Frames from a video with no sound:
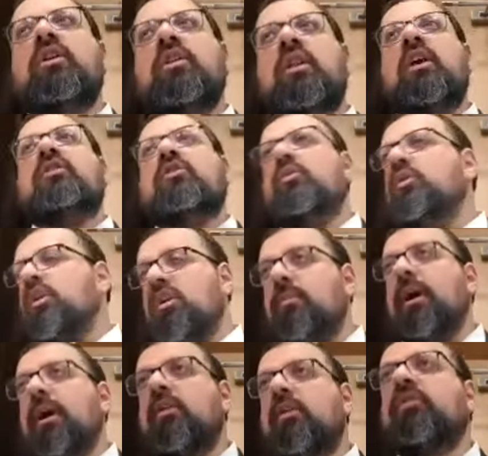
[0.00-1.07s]
they're talking
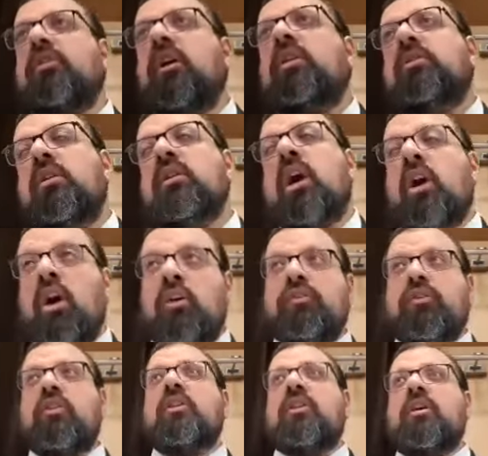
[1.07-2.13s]
about
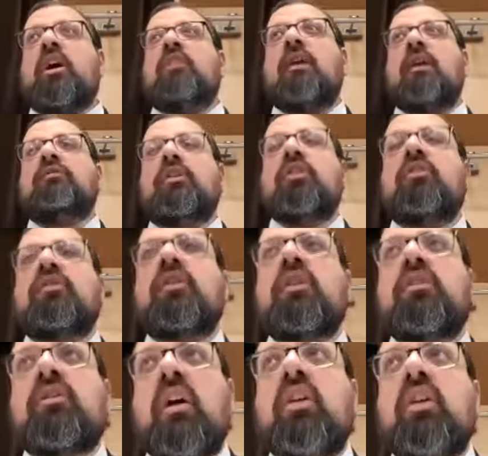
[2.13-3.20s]
after the unraveling of the
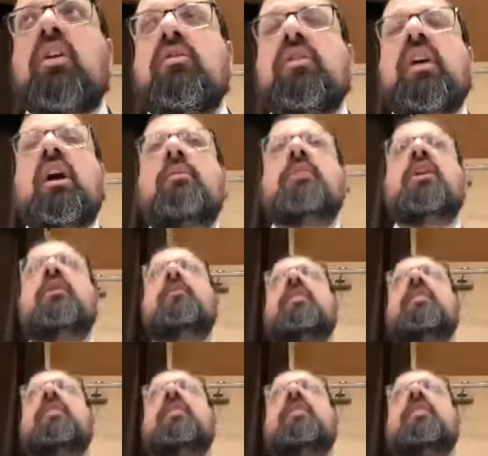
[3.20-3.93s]
Takon of Nechemia.